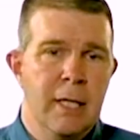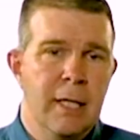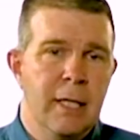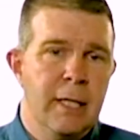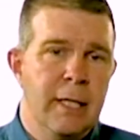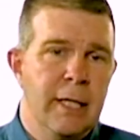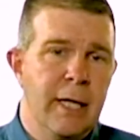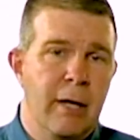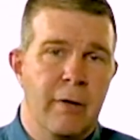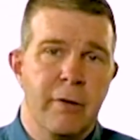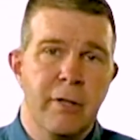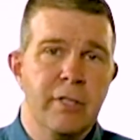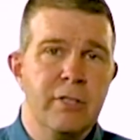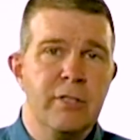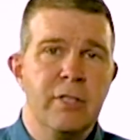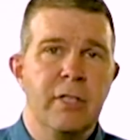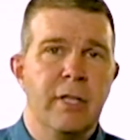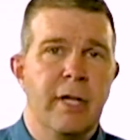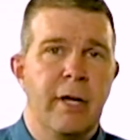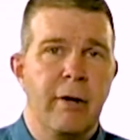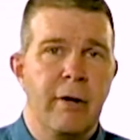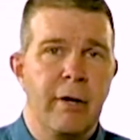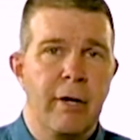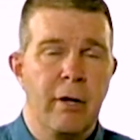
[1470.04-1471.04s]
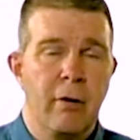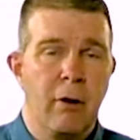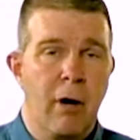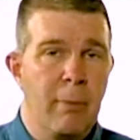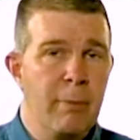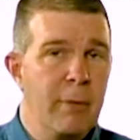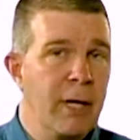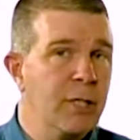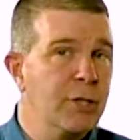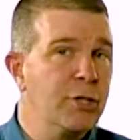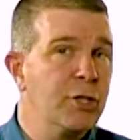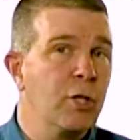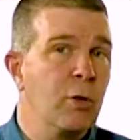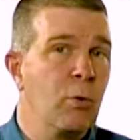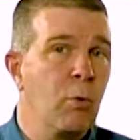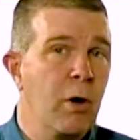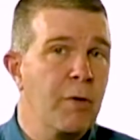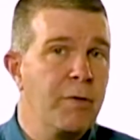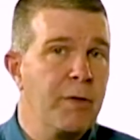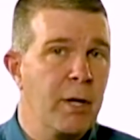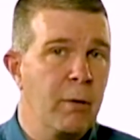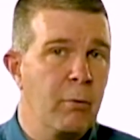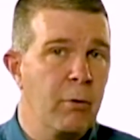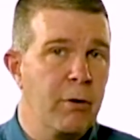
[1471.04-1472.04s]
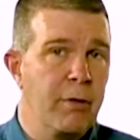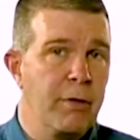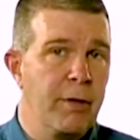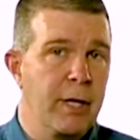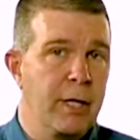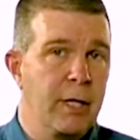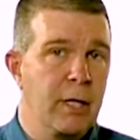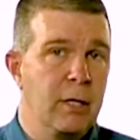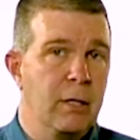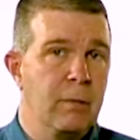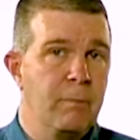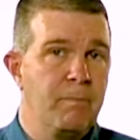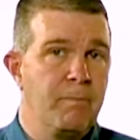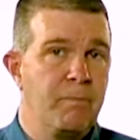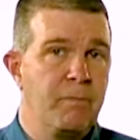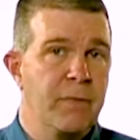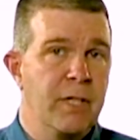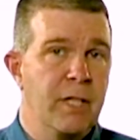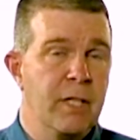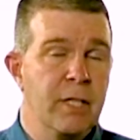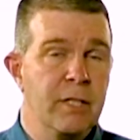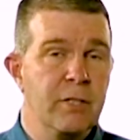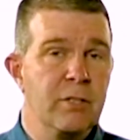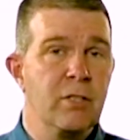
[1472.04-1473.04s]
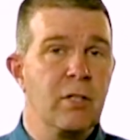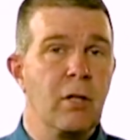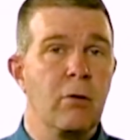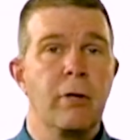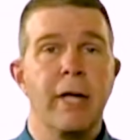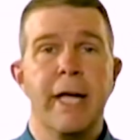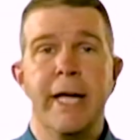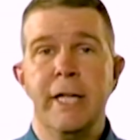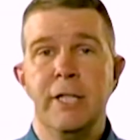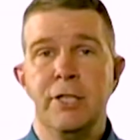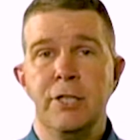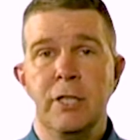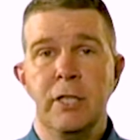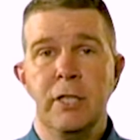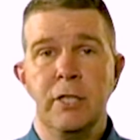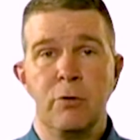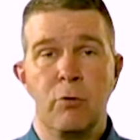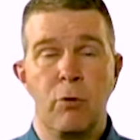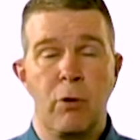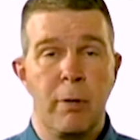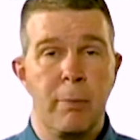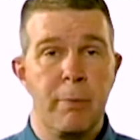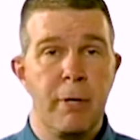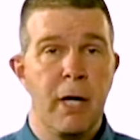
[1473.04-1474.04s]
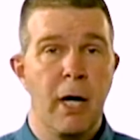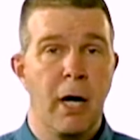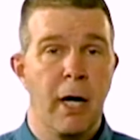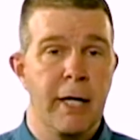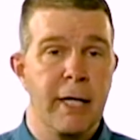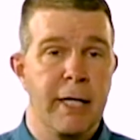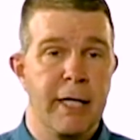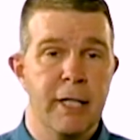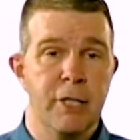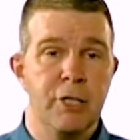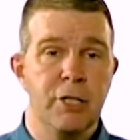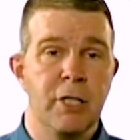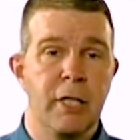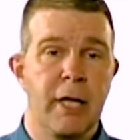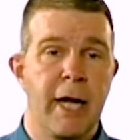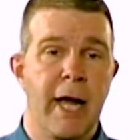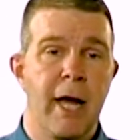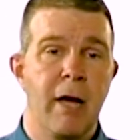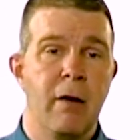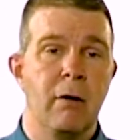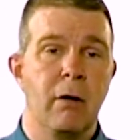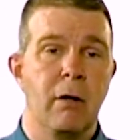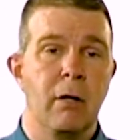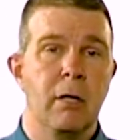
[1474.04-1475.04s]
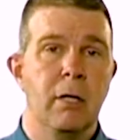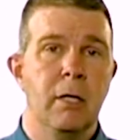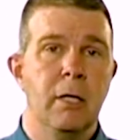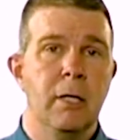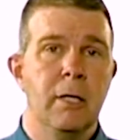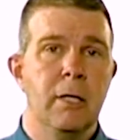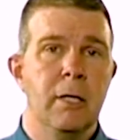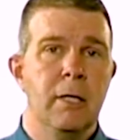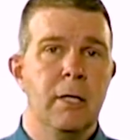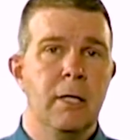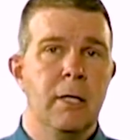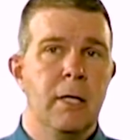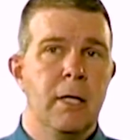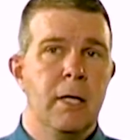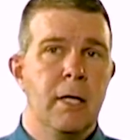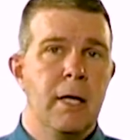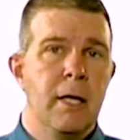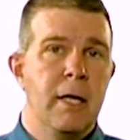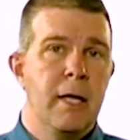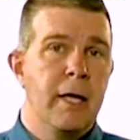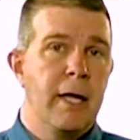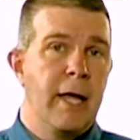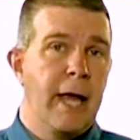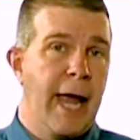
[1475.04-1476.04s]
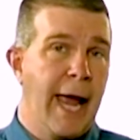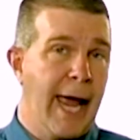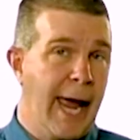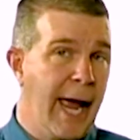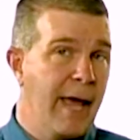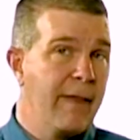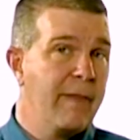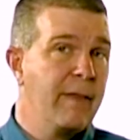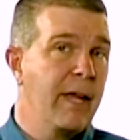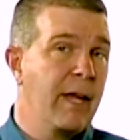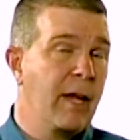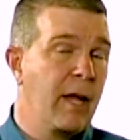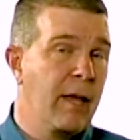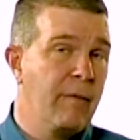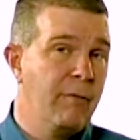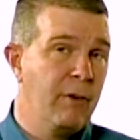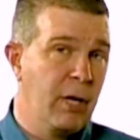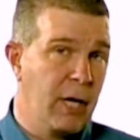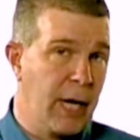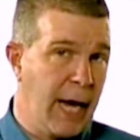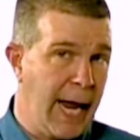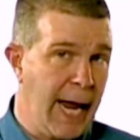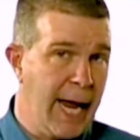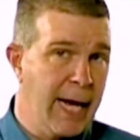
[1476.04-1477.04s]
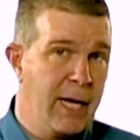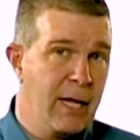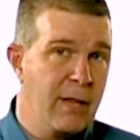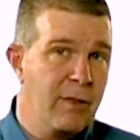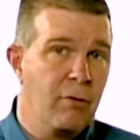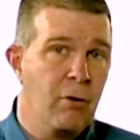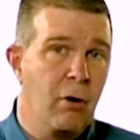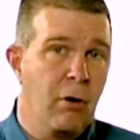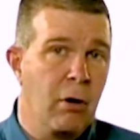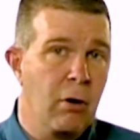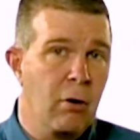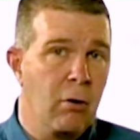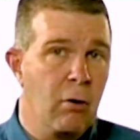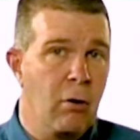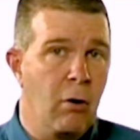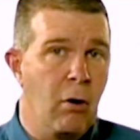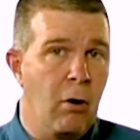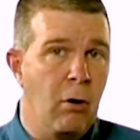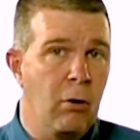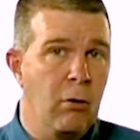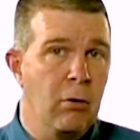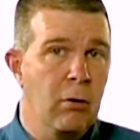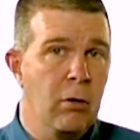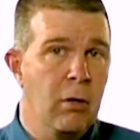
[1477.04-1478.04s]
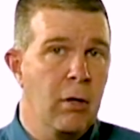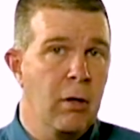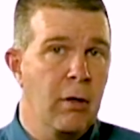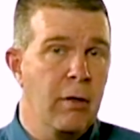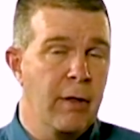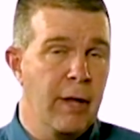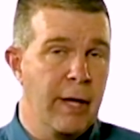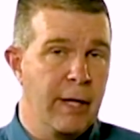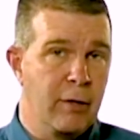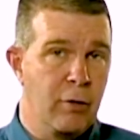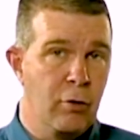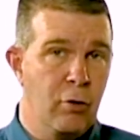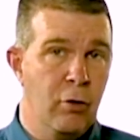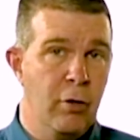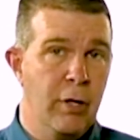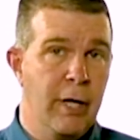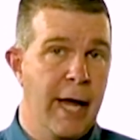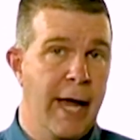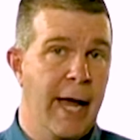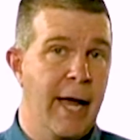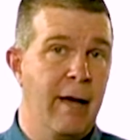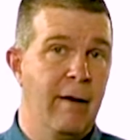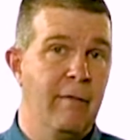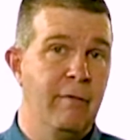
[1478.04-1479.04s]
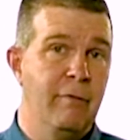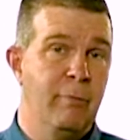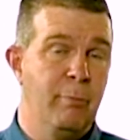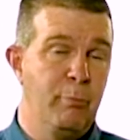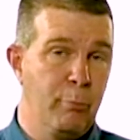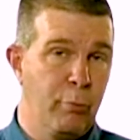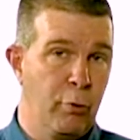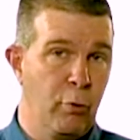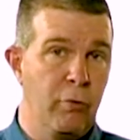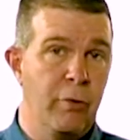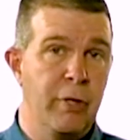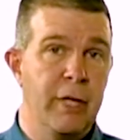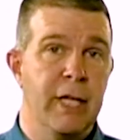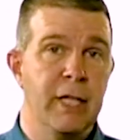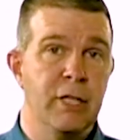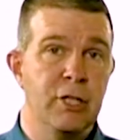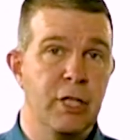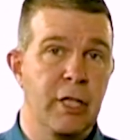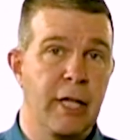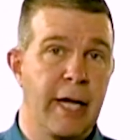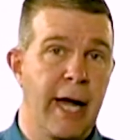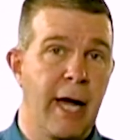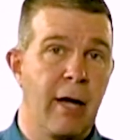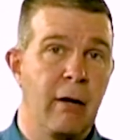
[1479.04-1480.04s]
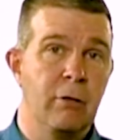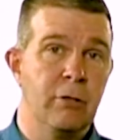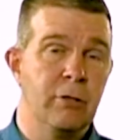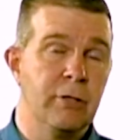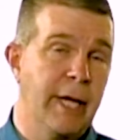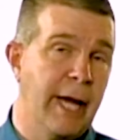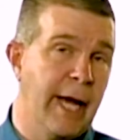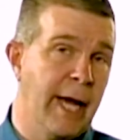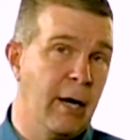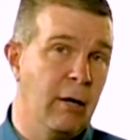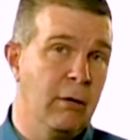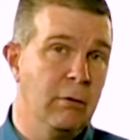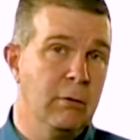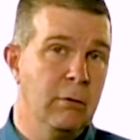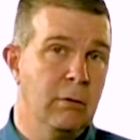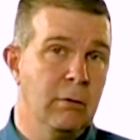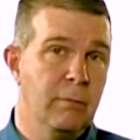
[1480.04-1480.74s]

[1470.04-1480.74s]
Now in this scenario, I'm not sure what they were thinking. This location is right behind a kitchen counter. Had they given it any thought at all, they could have pulled the kitchen counters out.